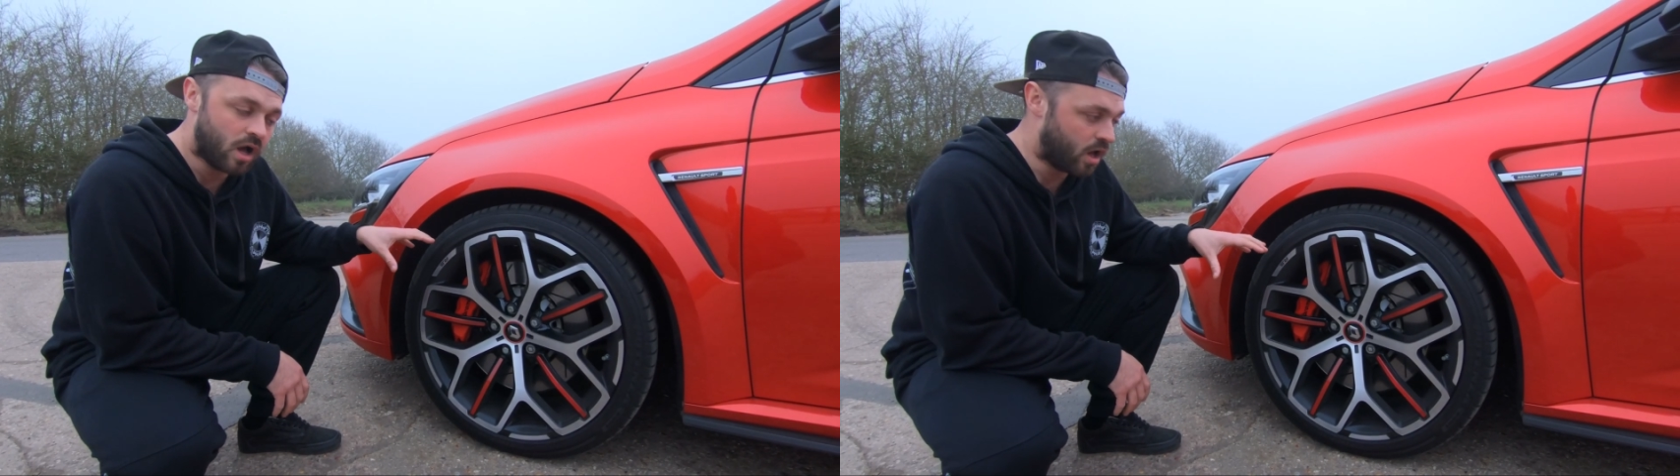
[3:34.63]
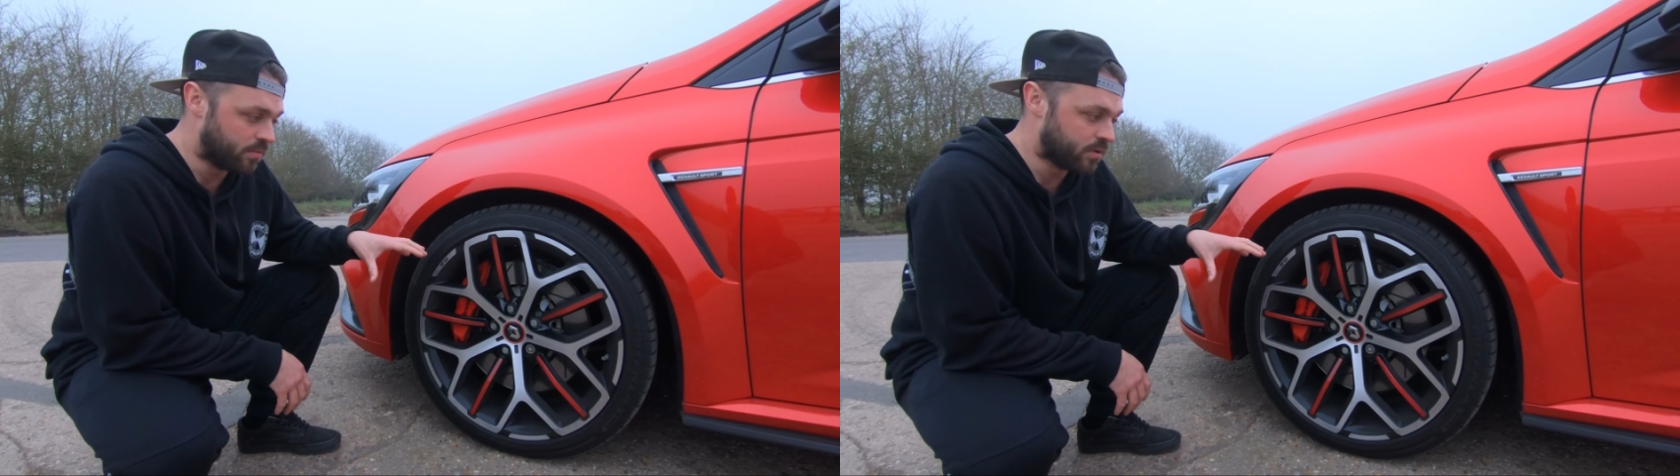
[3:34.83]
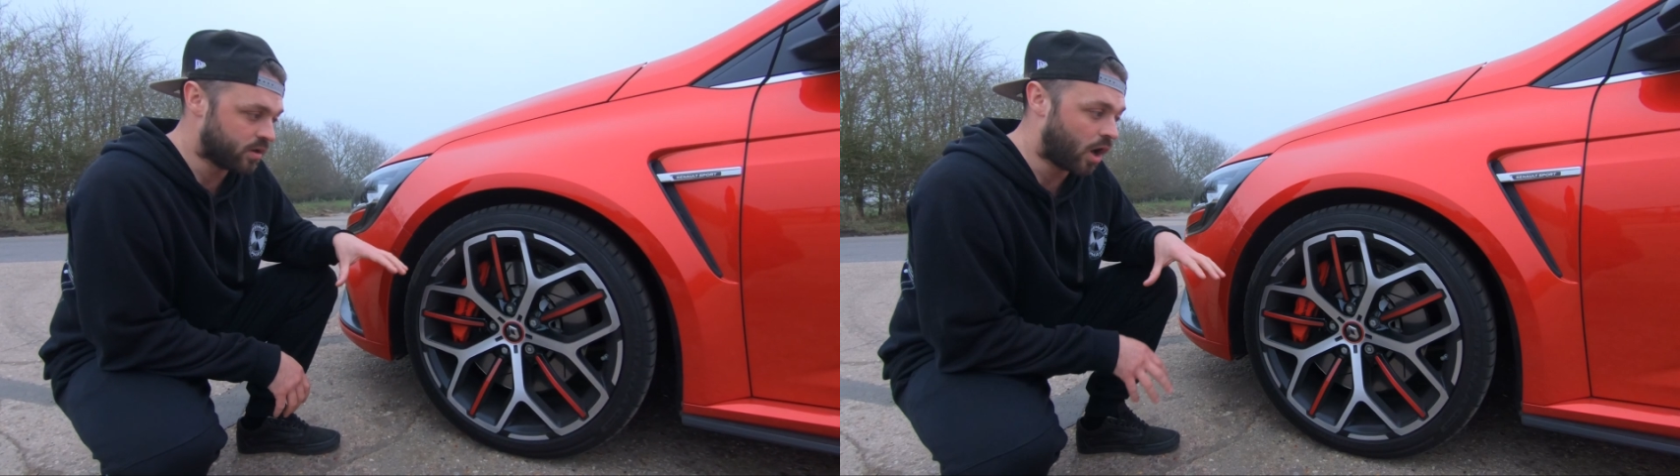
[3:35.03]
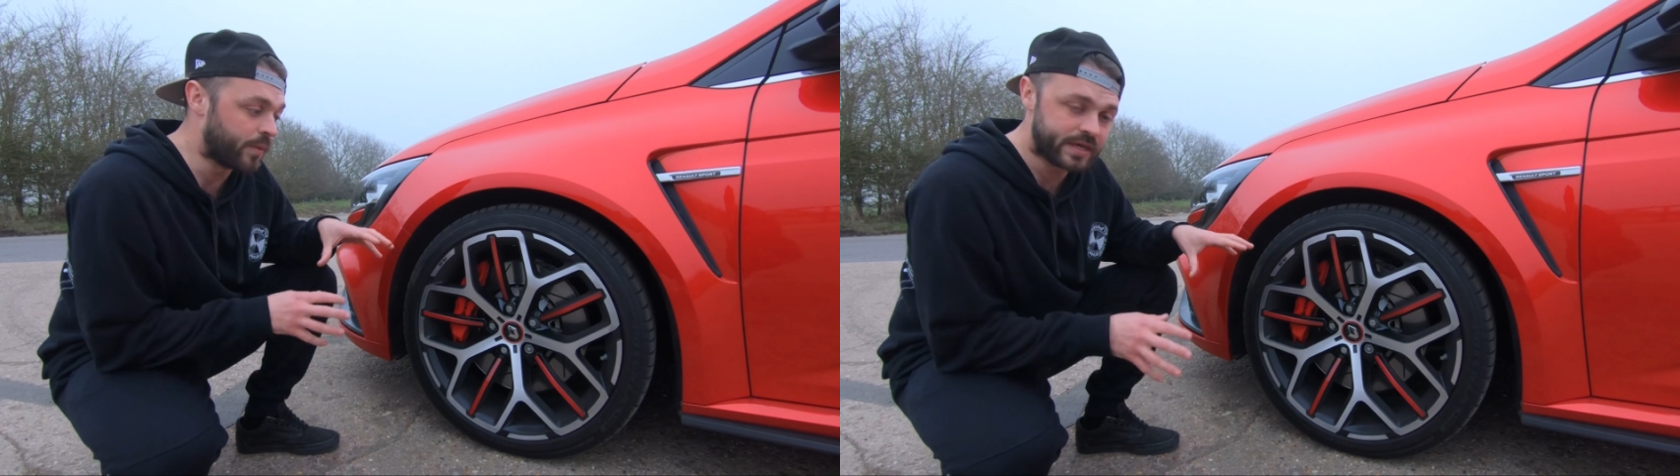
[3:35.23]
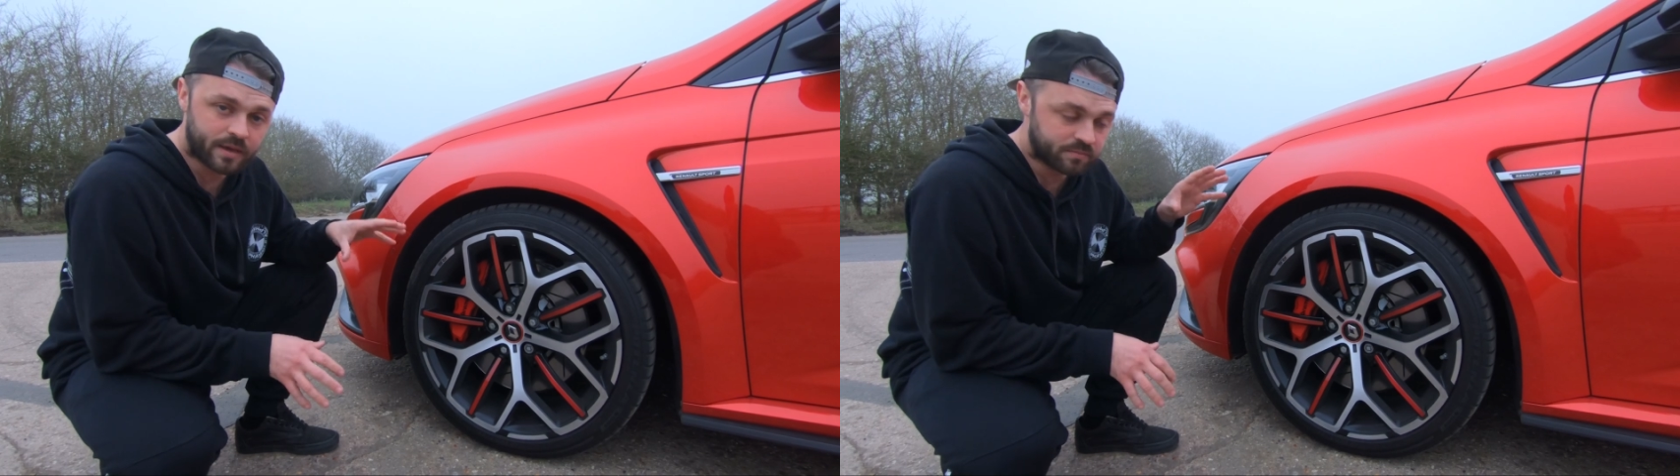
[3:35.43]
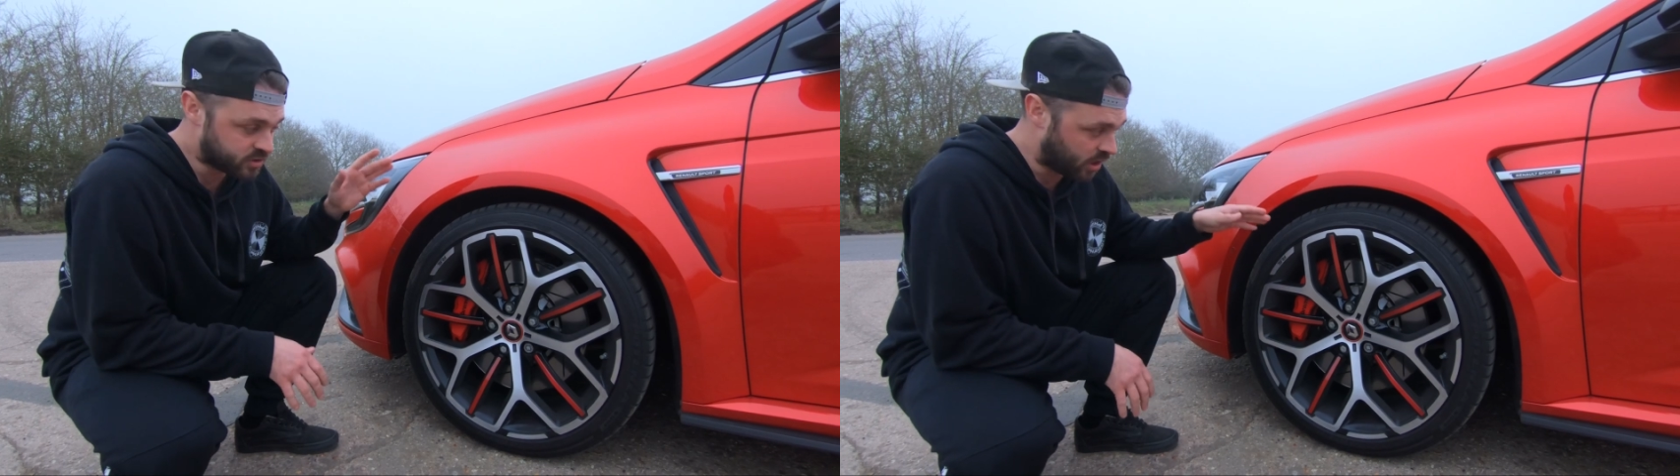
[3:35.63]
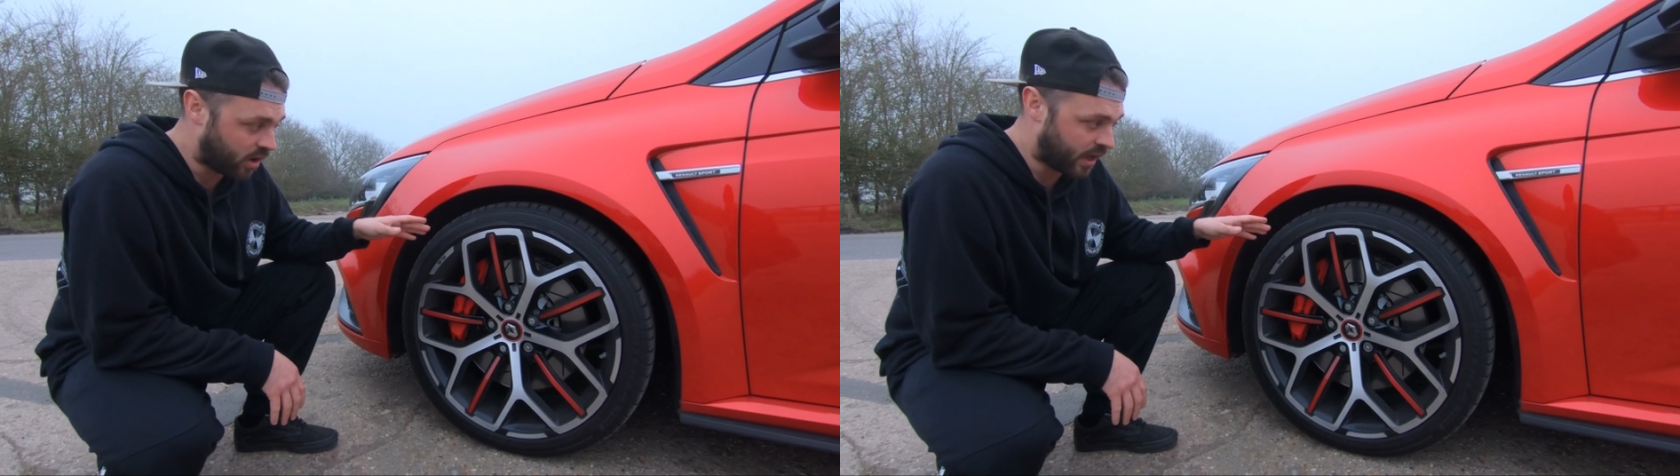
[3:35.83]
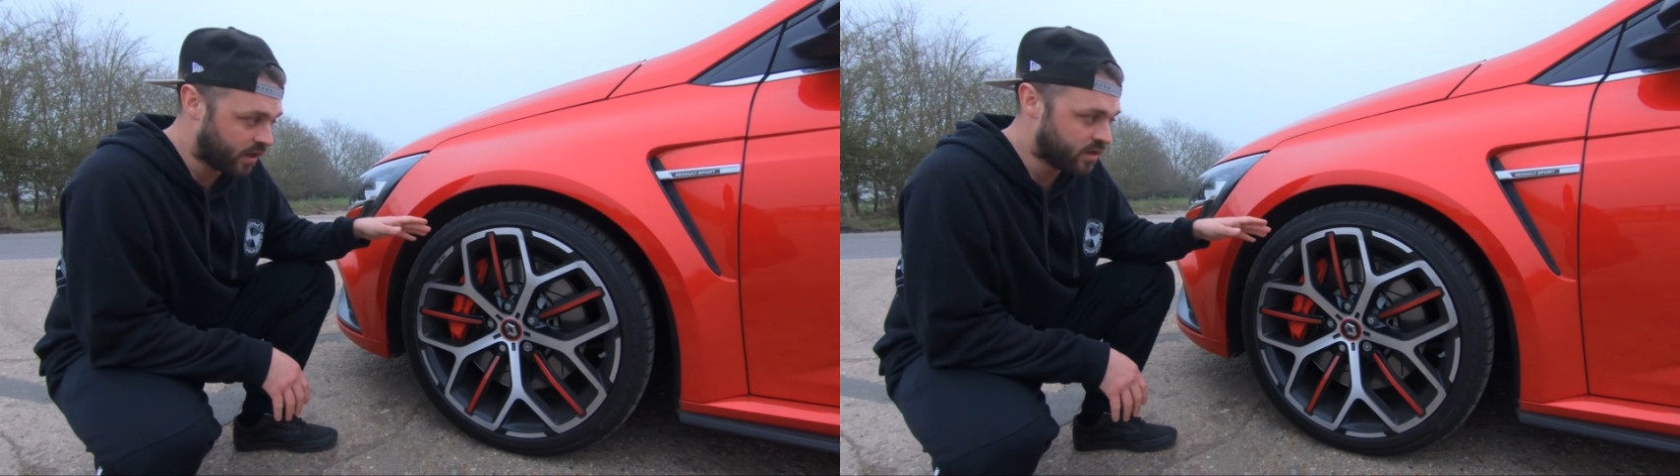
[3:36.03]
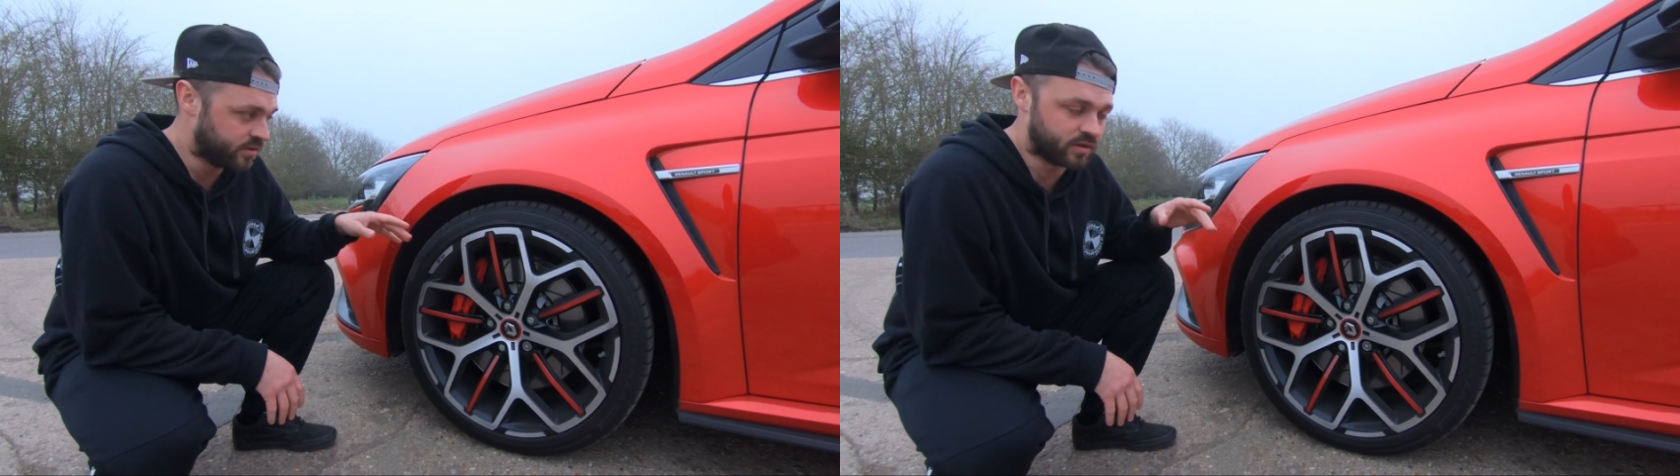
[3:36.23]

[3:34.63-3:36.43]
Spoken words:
OEM tyre